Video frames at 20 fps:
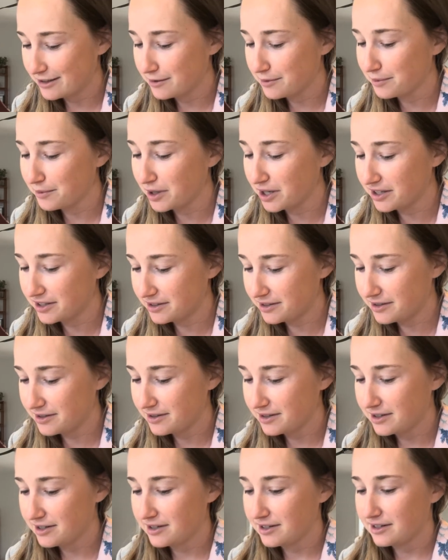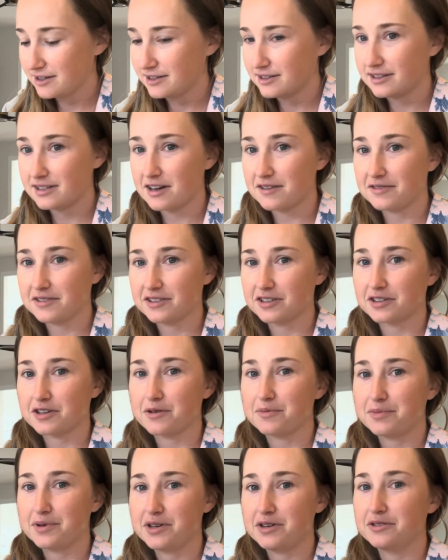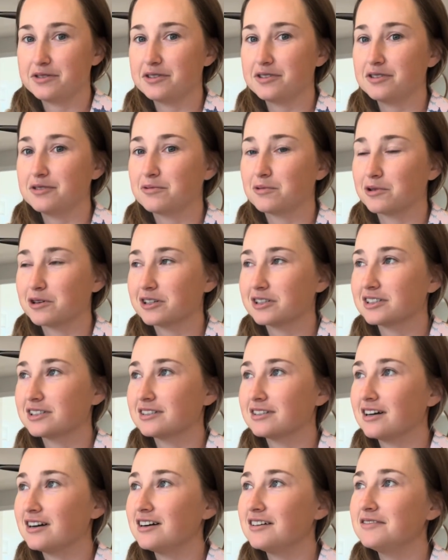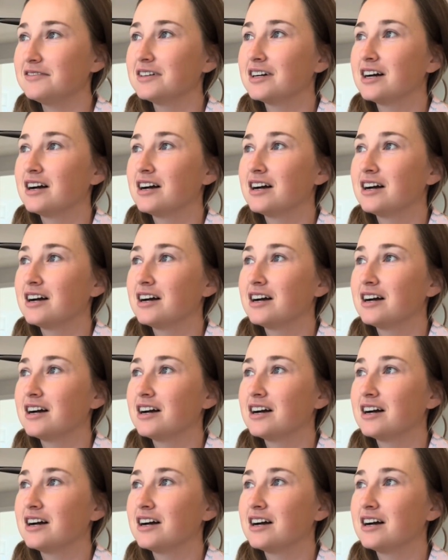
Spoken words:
Months. Stuff on the computer, work stuff.